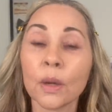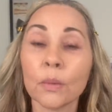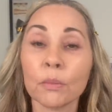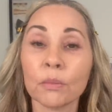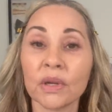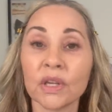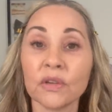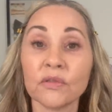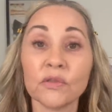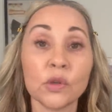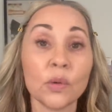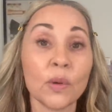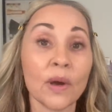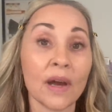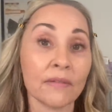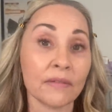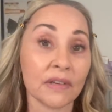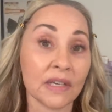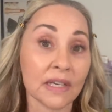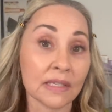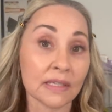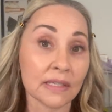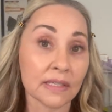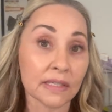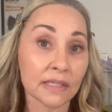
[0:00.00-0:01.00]
But if you have
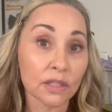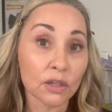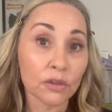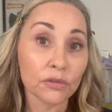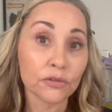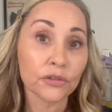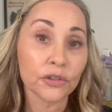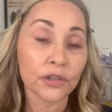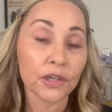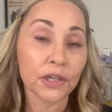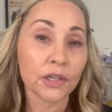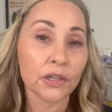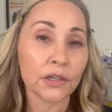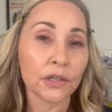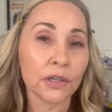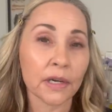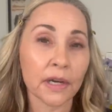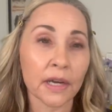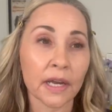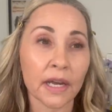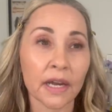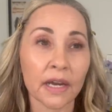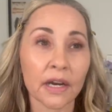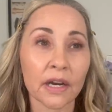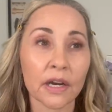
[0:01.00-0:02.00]
any silver in your
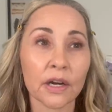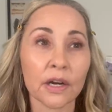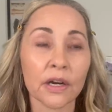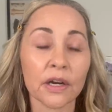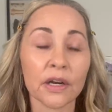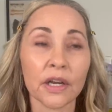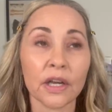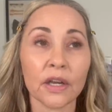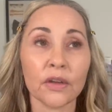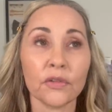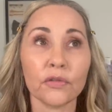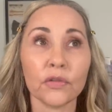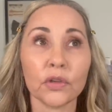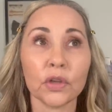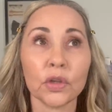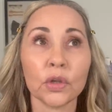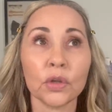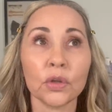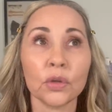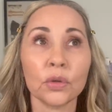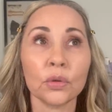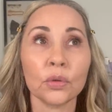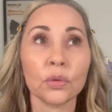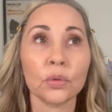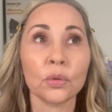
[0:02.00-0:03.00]
hair, if
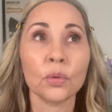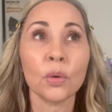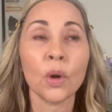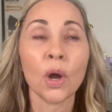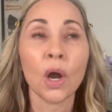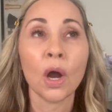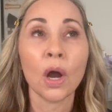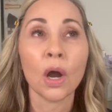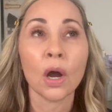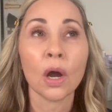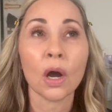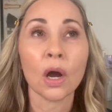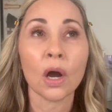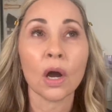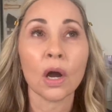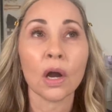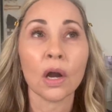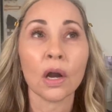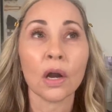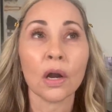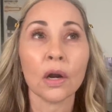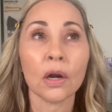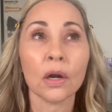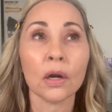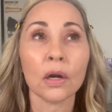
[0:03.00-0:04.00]
you
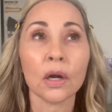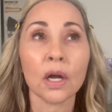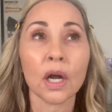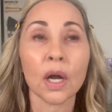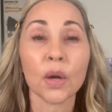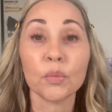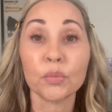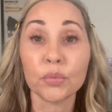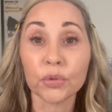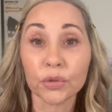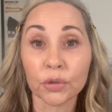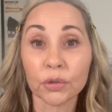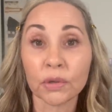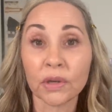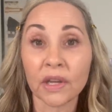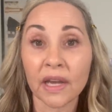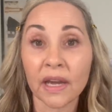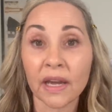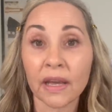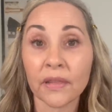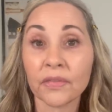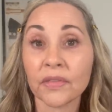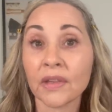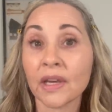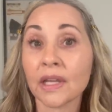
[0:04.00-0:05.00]
are a
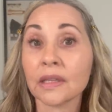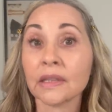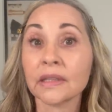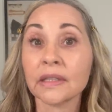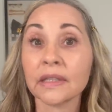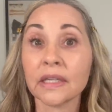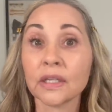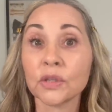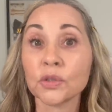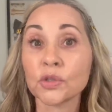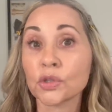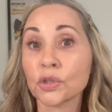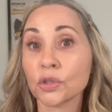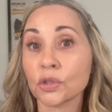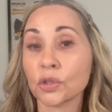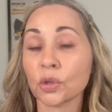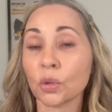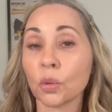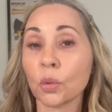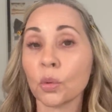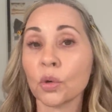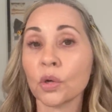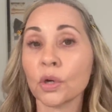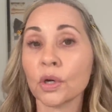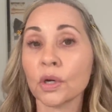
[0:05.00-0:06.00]
brunette that leans
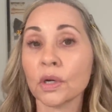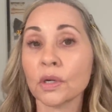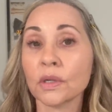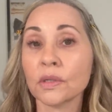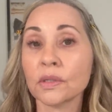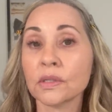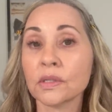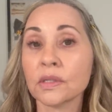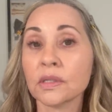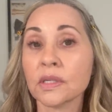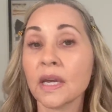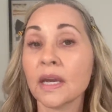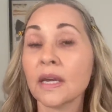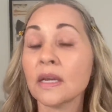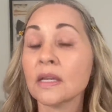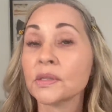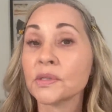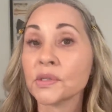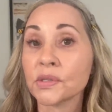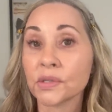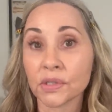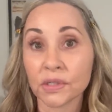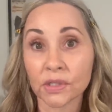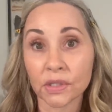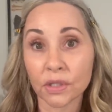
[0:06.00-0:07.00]
towards
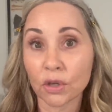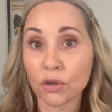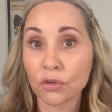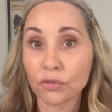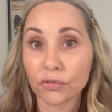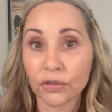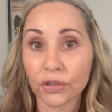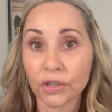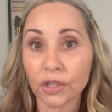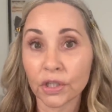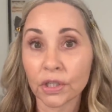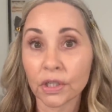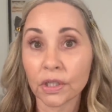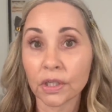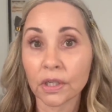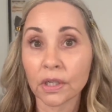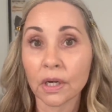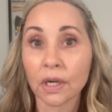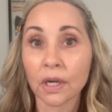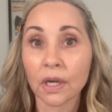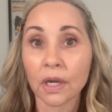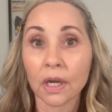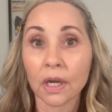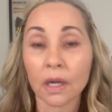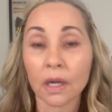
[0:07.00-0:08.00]
silver
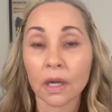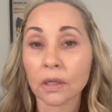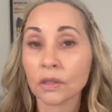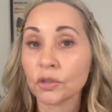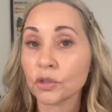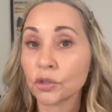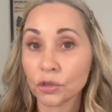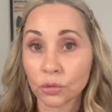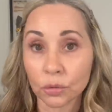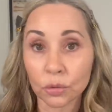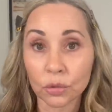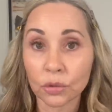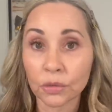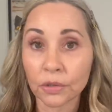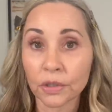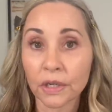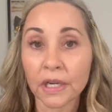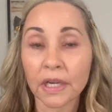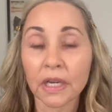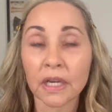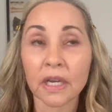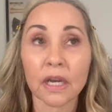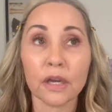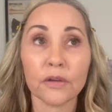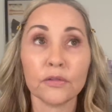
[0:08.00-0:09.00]

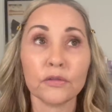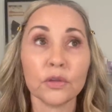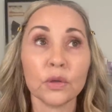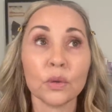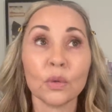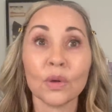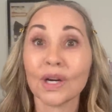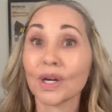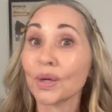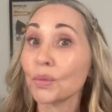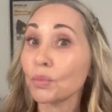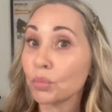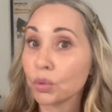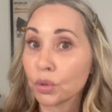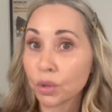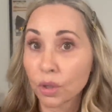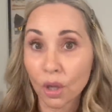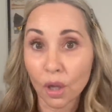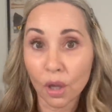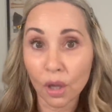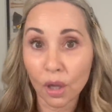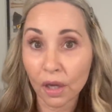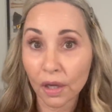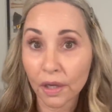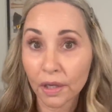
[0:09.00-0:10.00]
jewelry, if you are a
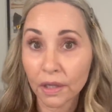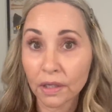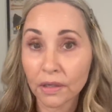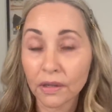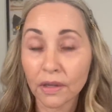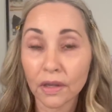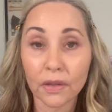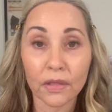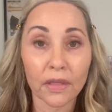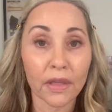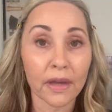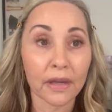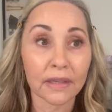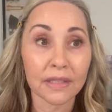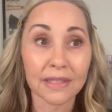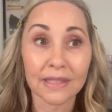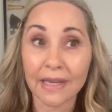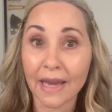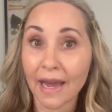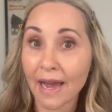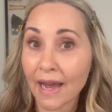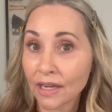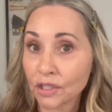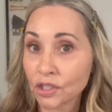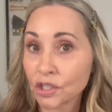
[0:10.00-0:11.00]
blonde that's
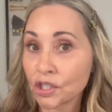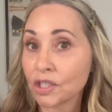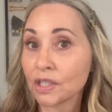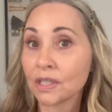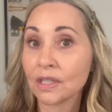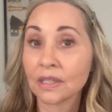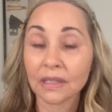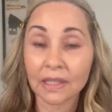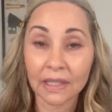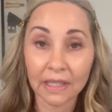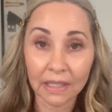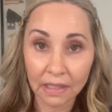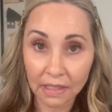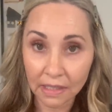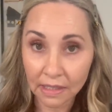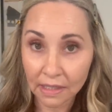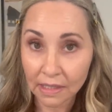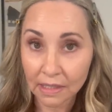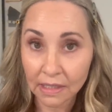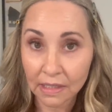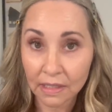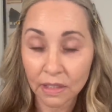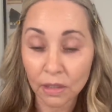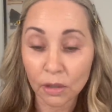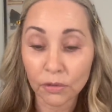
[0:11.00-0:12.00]
ashy and leads
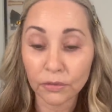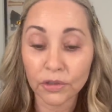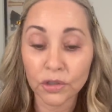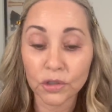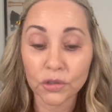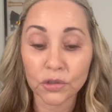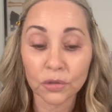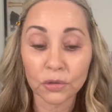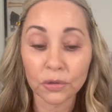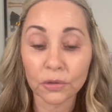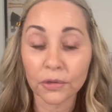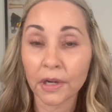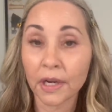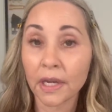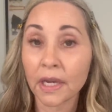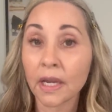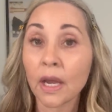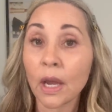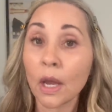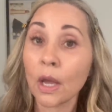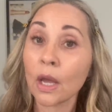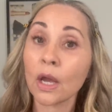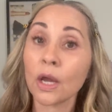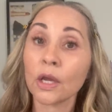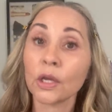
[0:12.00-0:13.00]
to silver jewelry,
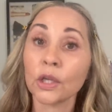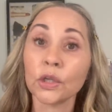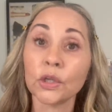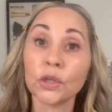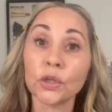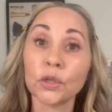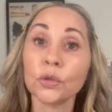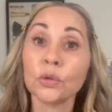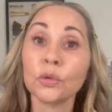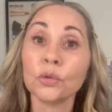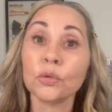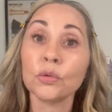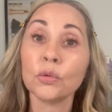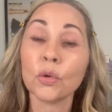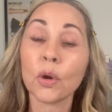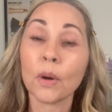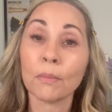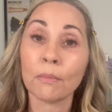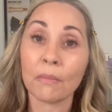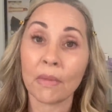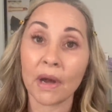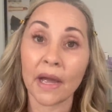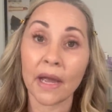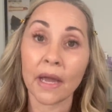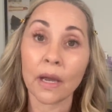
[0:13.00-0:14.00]
you
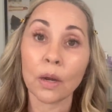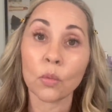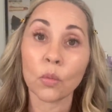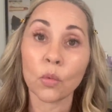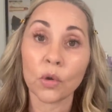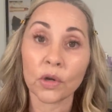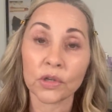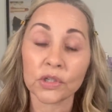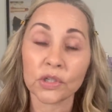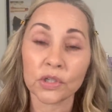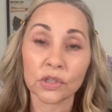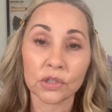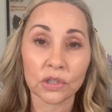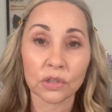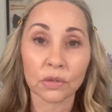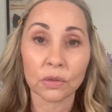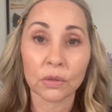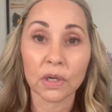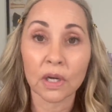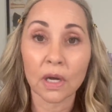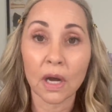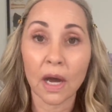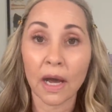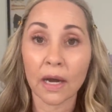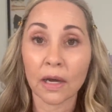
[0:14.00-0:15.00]
might want to
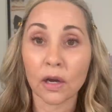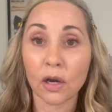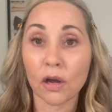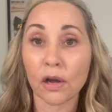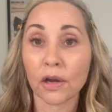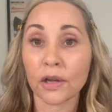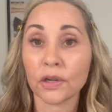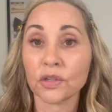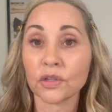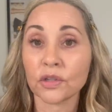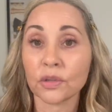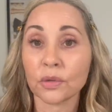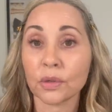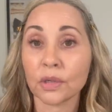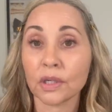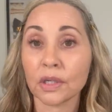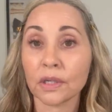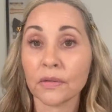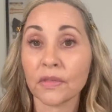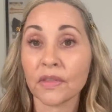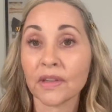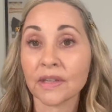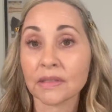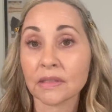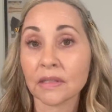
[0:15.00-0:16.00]
do a
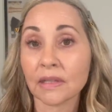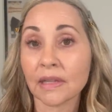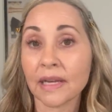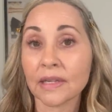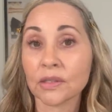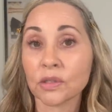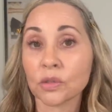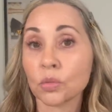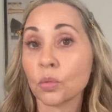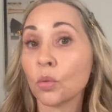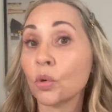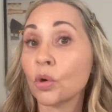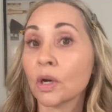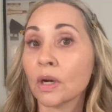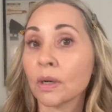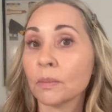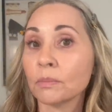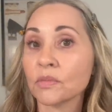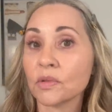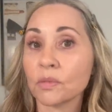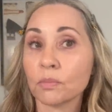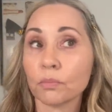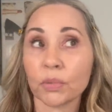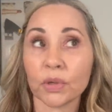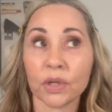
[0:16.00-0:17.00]
contour that's less
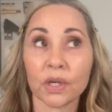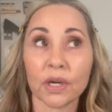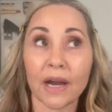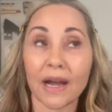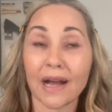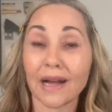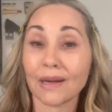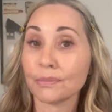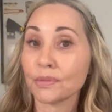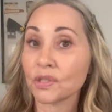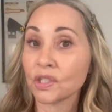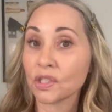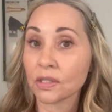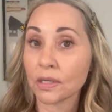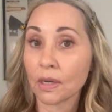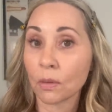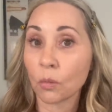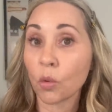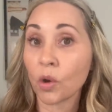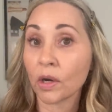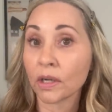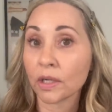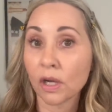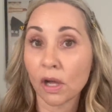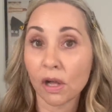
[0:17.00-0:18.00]
warm, perhaps
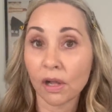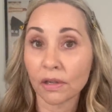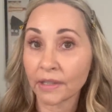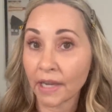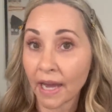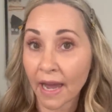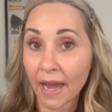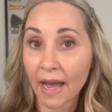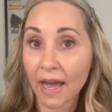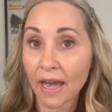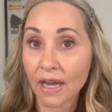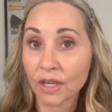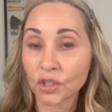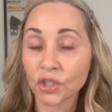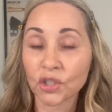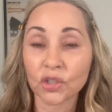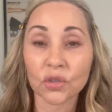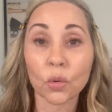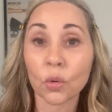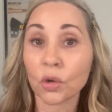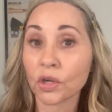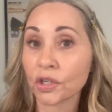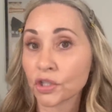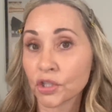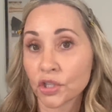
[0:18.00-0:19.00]
one called ash
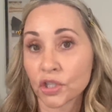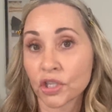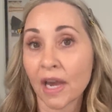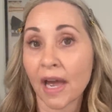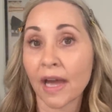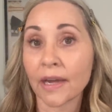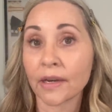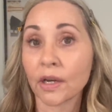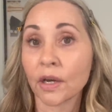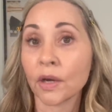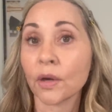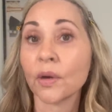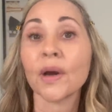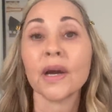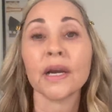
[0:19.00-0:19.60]
or shadow.